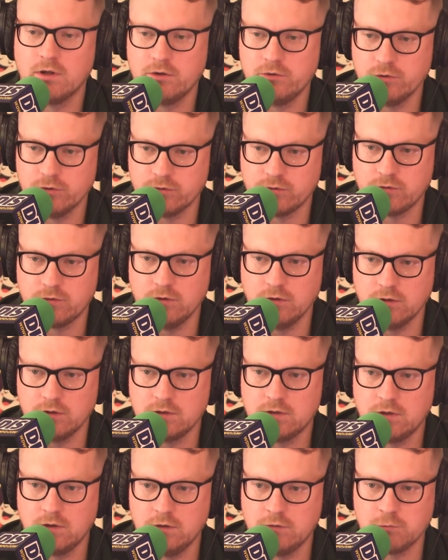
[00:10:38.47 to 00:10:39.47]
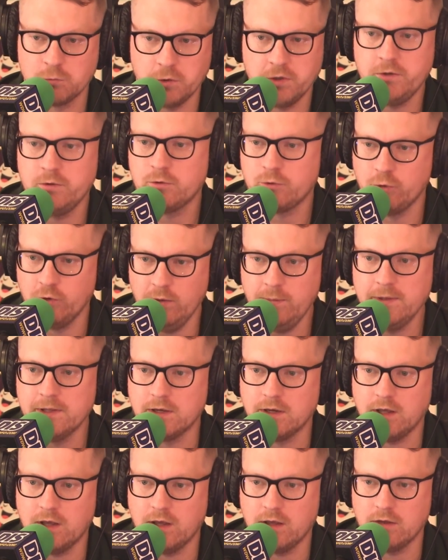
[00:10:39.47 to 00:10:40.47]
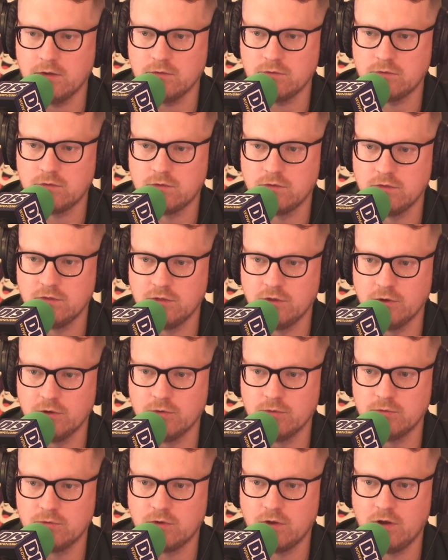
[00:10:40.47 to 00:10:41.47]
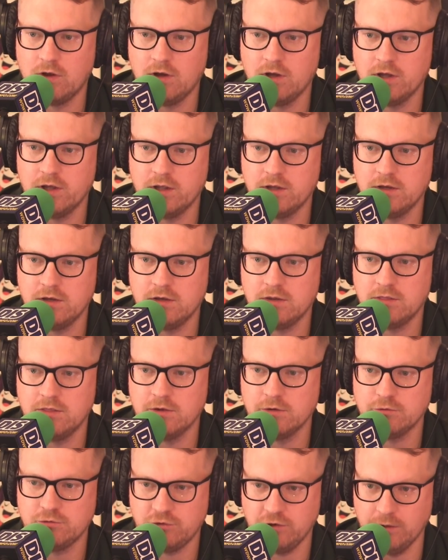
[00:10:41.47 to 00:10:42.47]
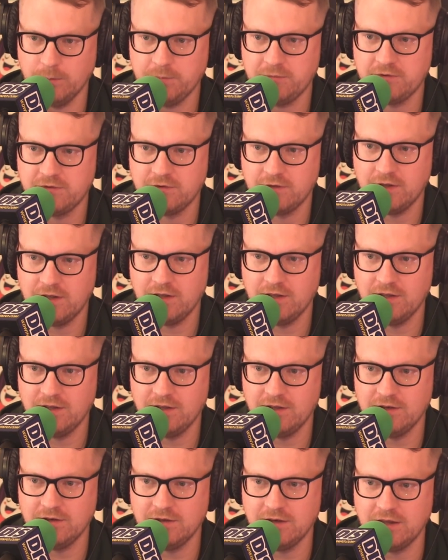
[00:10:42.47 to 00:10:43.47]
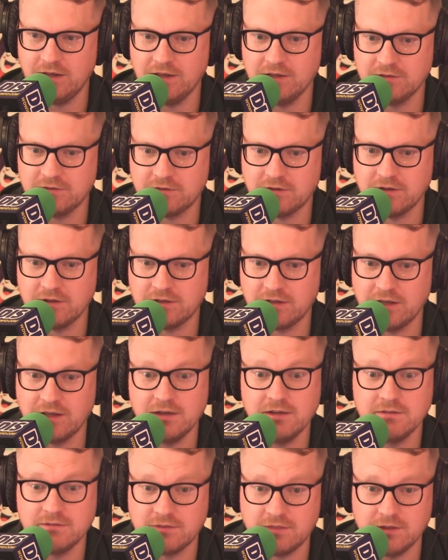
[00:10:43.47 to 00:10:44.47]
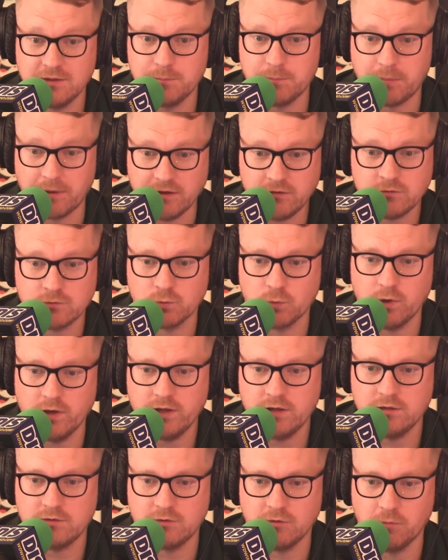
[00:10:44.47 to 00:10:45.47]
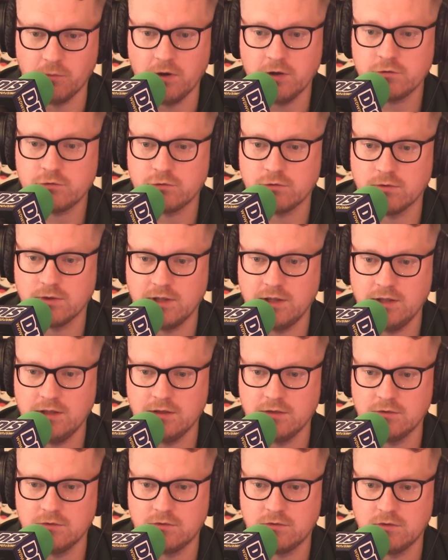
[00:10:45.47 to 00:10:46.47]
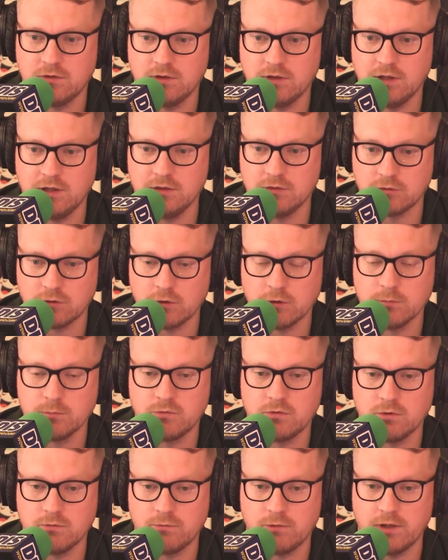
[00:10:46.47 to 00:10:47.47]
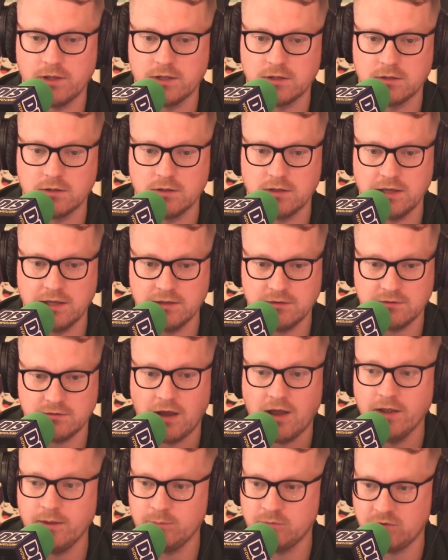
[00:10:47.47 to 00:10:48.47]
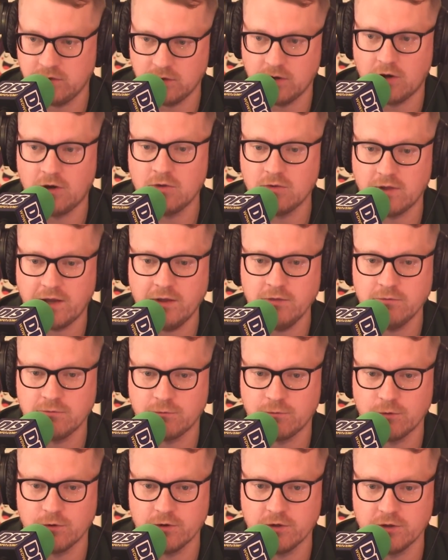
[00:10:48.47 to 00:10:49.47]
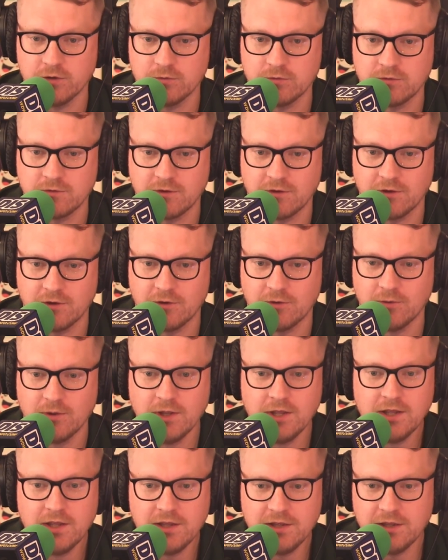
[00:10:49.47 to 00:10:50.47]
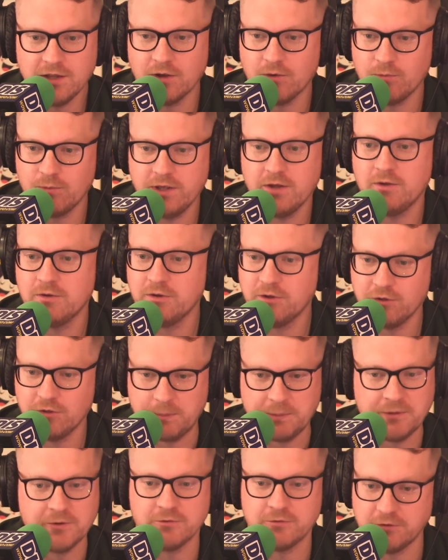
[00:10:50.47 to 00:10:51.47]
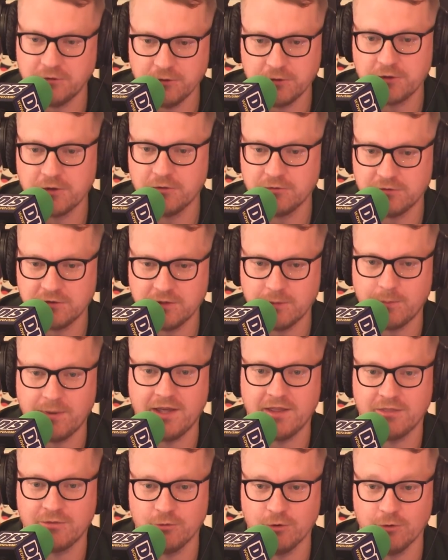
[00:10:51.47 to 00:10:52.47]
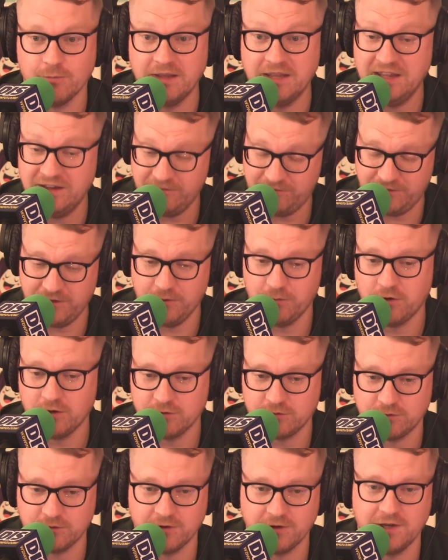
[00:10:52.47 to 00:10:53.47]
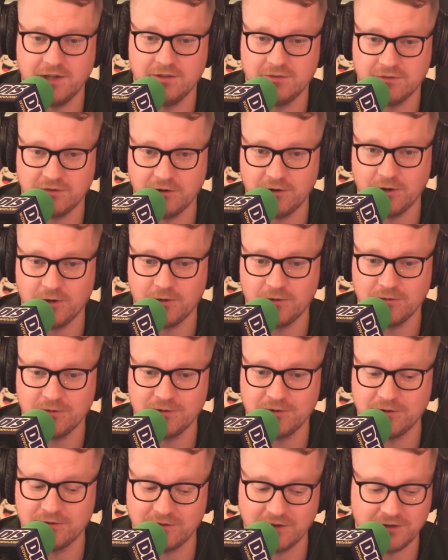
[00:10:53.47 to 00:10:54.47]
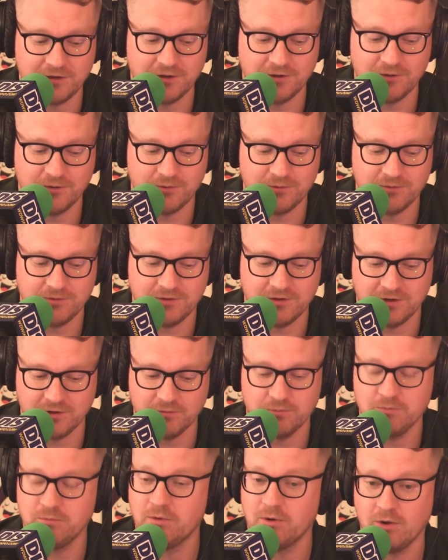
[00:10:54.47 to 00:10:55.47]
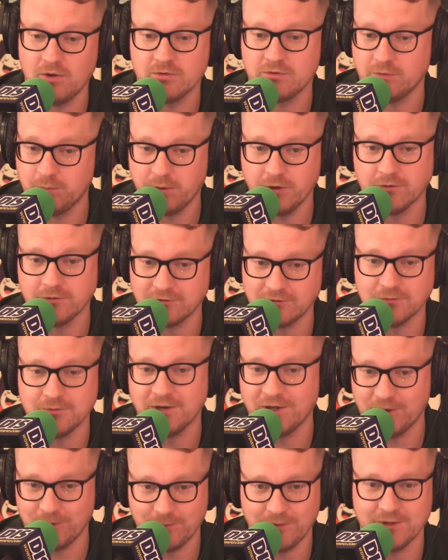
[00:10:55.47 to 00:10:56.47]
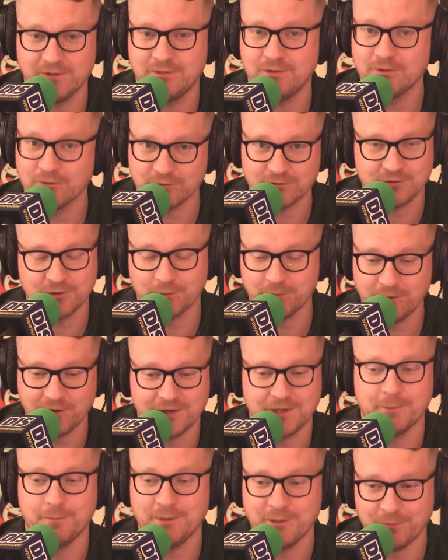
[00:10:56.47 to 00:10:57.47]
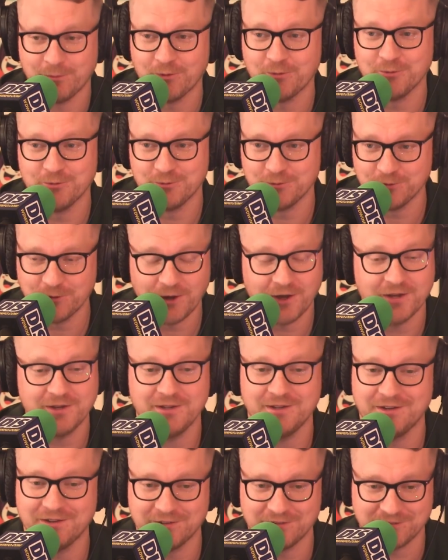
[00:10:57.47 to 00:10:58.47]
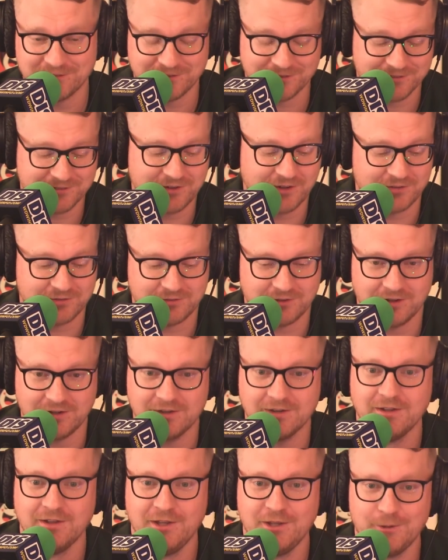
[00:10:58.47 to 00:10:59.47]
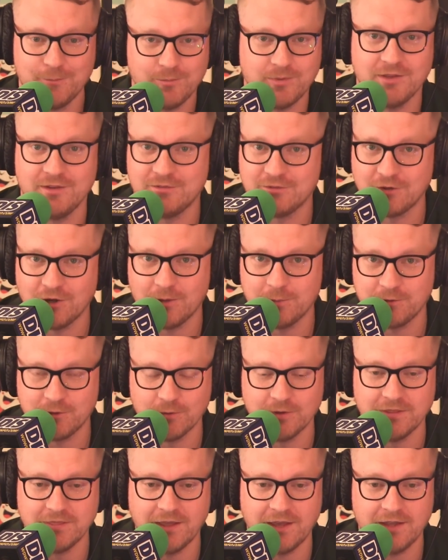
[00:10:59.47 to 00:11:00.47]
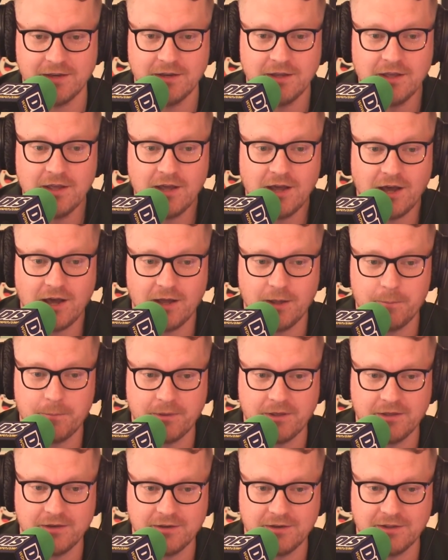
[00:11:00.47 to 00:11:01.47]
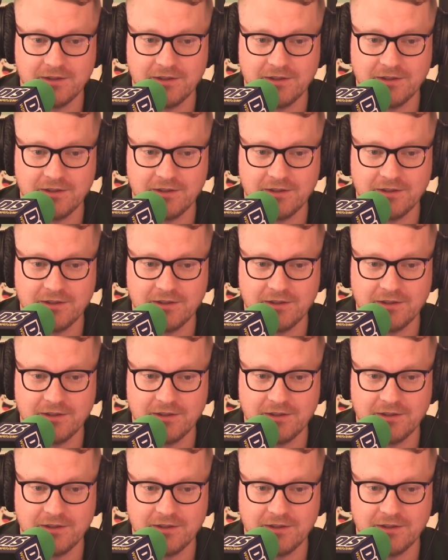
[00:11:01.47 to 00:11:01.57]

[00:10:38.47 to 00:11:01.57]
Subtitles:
understood, because Royal Caribbean has those on their ships, and it's like it is the best way to wash your hands in terms of like it times it all out for you. So, we all know the person who goes in the bathroom if they wash their hands at all, because I know, we're all supposed to now, but there are still plenty of people who do not, and it's disgusting. Please stop doing that. But